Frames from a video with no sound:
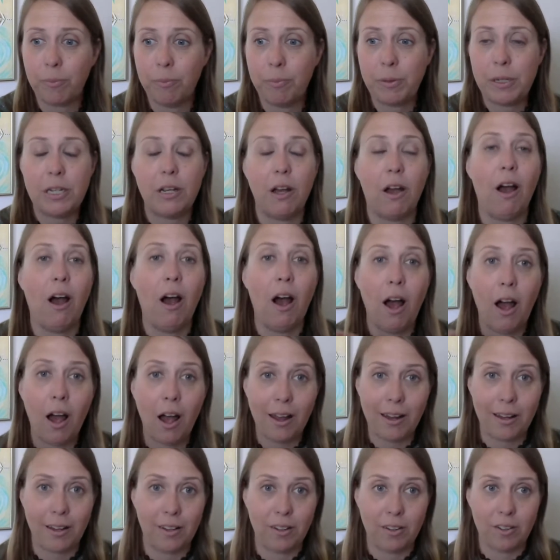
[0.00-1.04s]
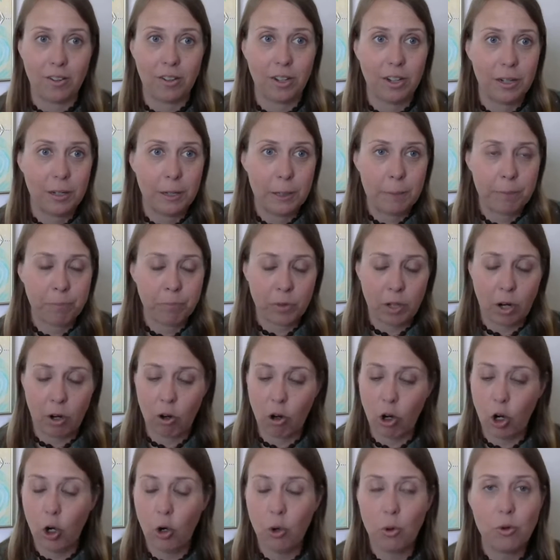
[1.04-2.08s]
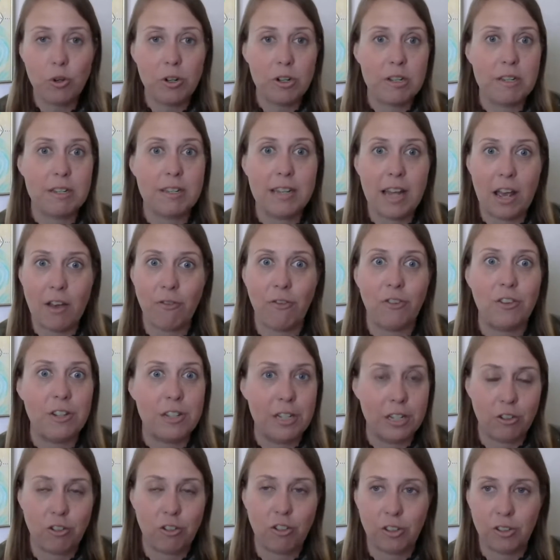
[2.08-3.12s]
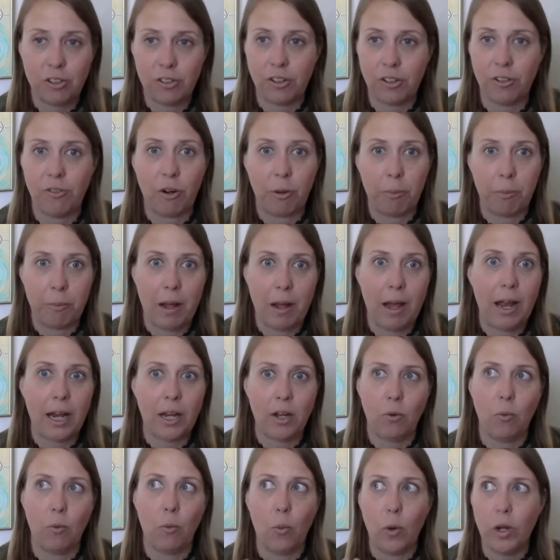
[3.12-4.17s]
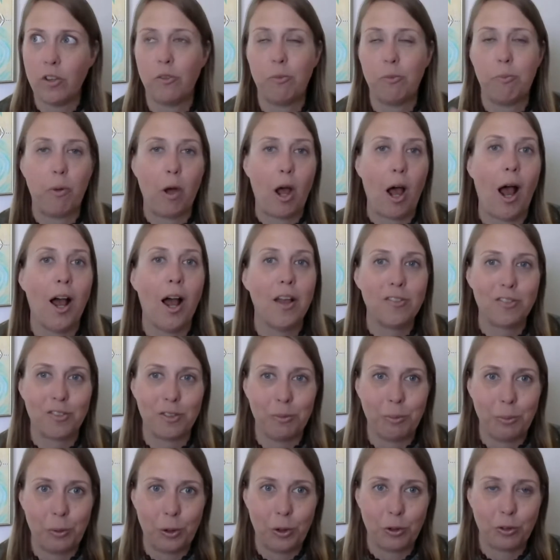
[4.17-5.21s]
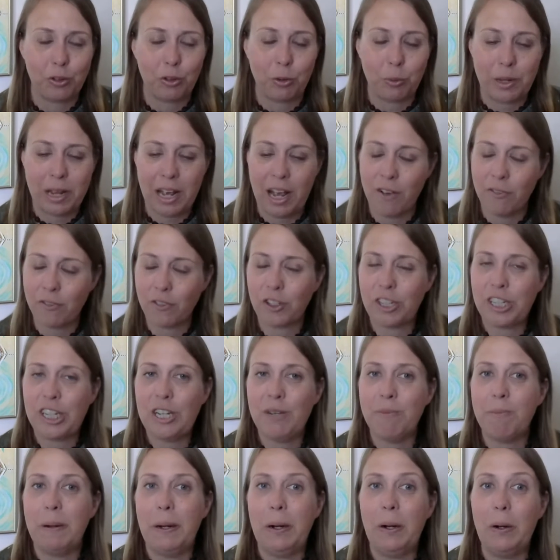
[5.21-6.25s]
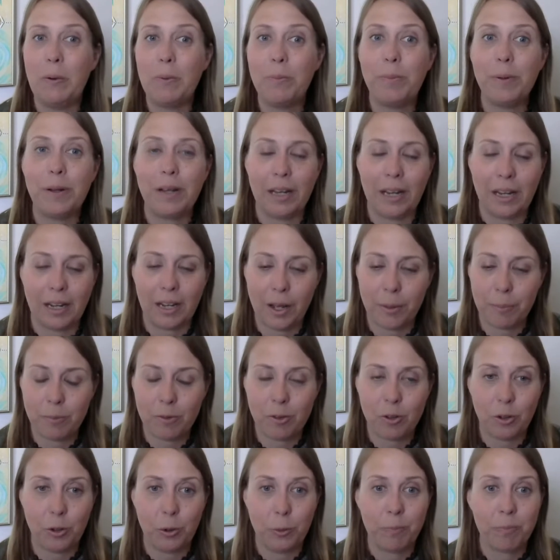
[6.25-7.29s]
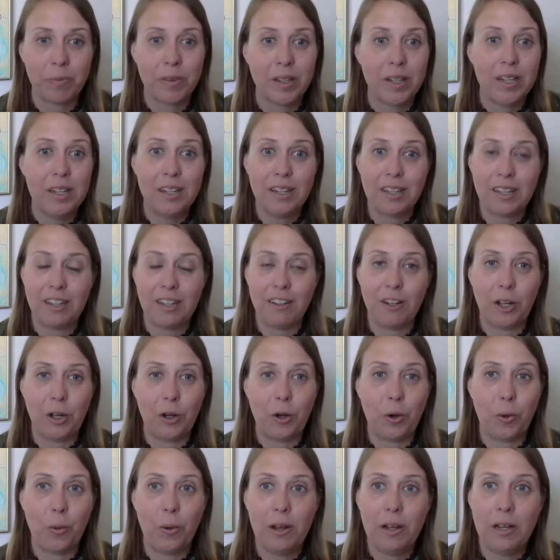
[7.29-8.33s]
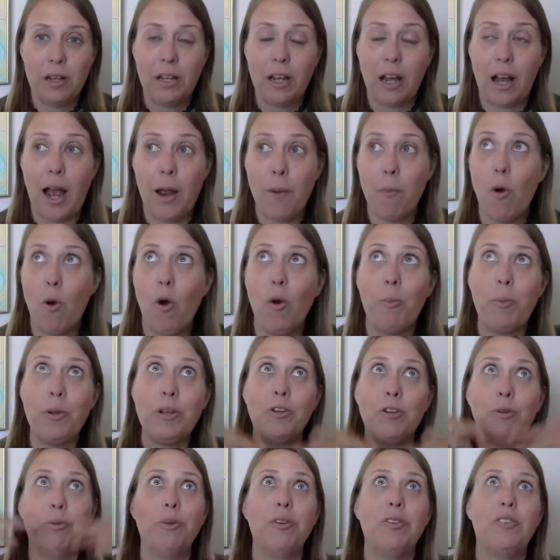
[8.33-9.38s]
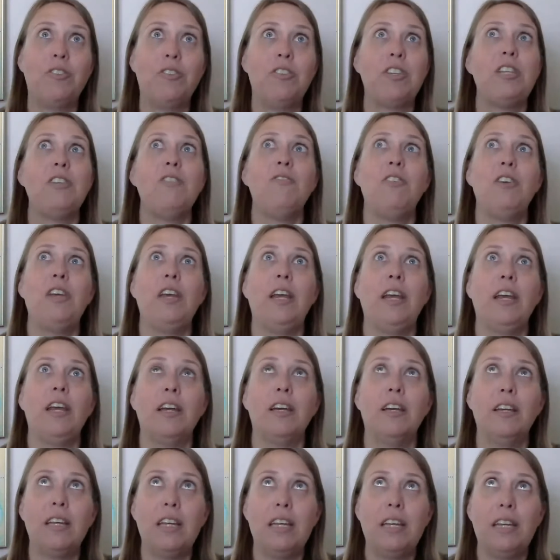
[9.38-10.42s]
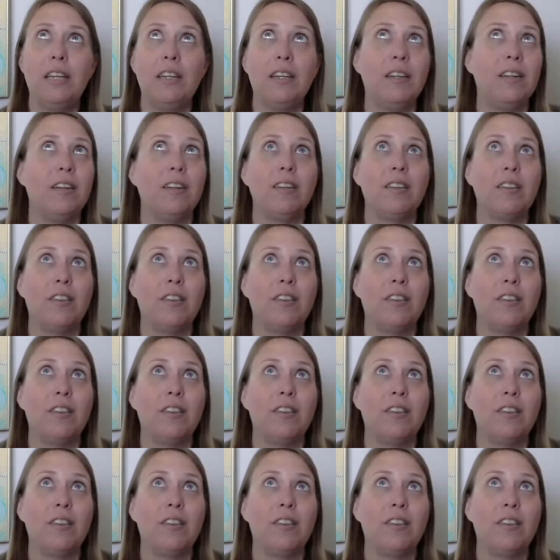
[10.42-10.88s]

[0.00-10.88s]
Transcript: beyond our own definitions of our mind, what's possible. So we have to keep opening up to, I'm open to receiving in